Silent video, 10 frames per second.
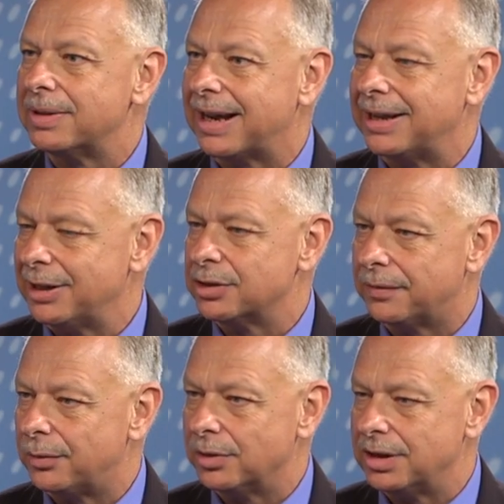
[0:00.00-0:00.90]
of the ideas
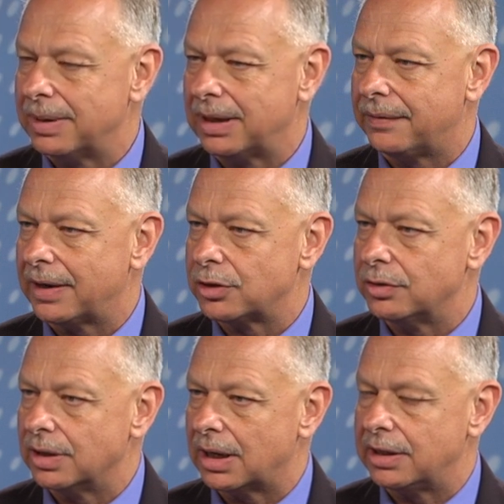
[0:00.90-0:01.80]
of 4D
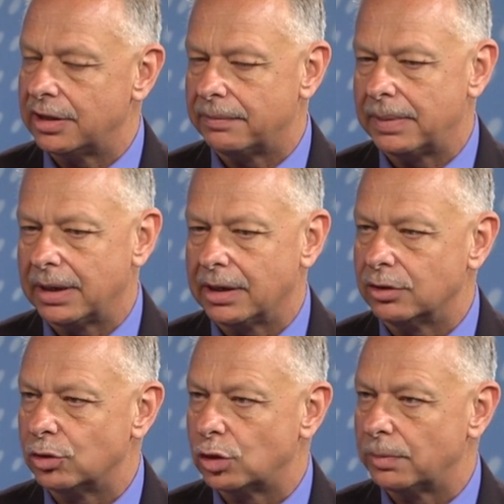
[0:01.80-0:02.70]
manufacturing, the idea of making
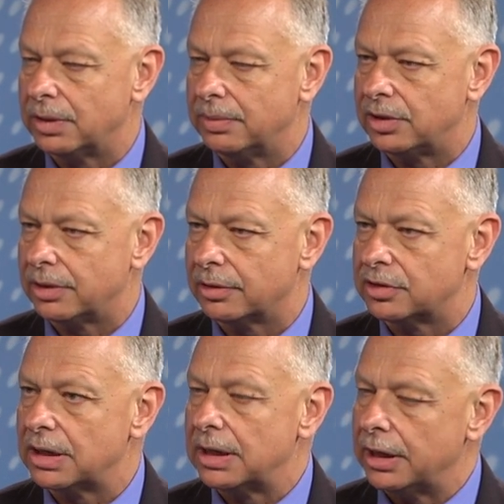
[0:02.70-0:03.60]
distributed
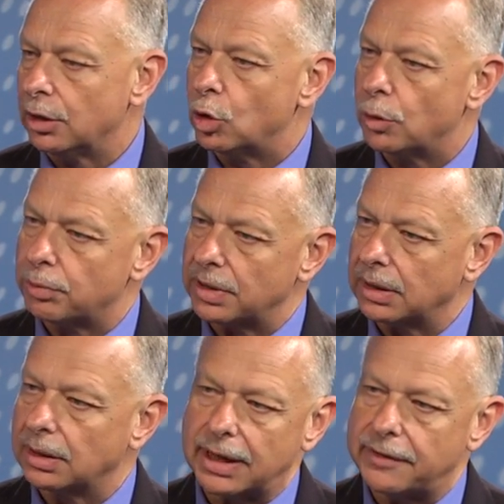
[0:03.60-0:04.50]
materials and
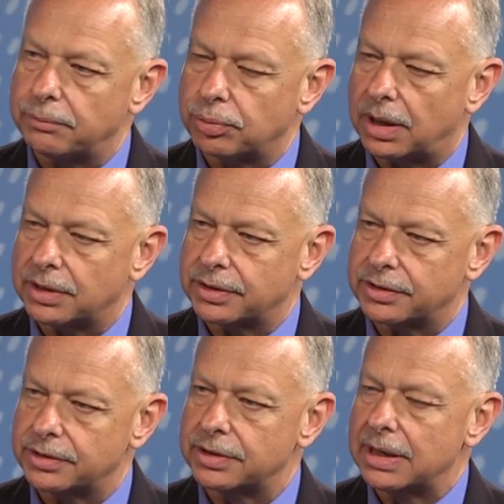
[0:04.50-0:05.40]
incorporating life
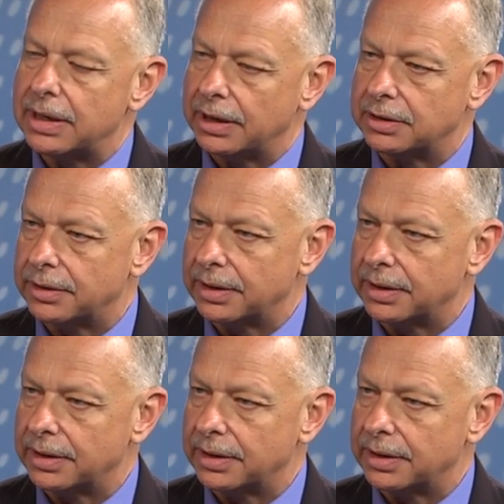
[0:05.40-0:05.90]
processes into